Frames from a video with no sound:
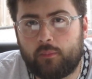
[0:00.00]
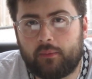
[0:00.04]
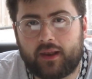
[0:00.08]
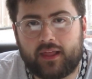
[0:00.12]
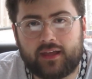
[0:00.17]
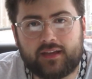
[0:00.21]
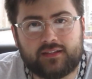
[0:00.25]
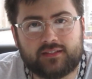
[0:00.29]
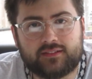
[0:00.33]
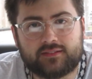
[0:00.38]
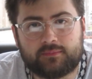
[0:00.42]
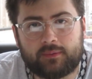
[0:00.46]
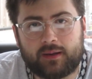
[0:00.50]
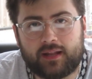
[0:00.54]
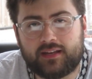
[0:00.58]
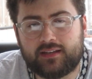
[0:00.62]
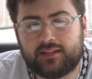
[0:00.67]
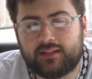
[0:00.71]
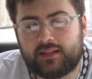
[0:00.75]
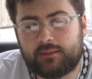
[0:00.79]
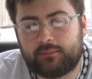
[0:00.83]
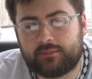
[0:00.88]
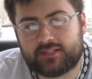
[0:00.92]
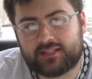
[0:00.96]
players playing
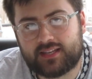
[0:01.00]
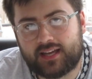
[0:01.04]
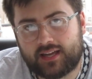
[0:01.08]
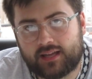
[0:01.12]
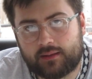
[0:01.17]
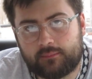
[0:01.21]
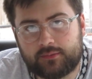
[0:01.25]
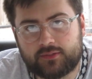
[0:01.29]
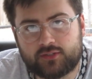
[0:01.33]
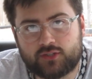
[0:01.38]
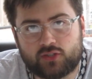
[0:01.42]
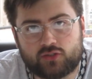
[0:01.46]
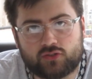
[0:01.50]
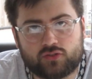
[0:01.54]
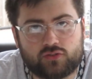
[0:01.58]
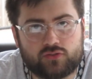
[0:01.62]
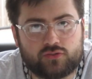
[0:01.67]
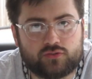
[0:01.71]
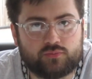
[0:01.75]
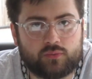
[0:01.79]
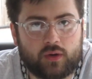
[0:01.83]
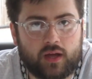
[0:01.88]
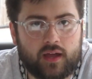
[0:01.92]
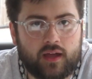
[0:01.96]
in them attacking
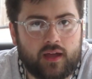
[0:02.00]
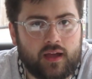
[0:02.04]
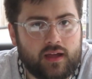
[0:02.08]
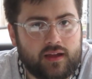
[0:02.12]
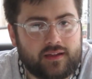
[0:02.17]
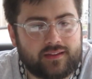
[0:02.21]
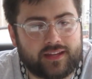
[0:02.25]
positions where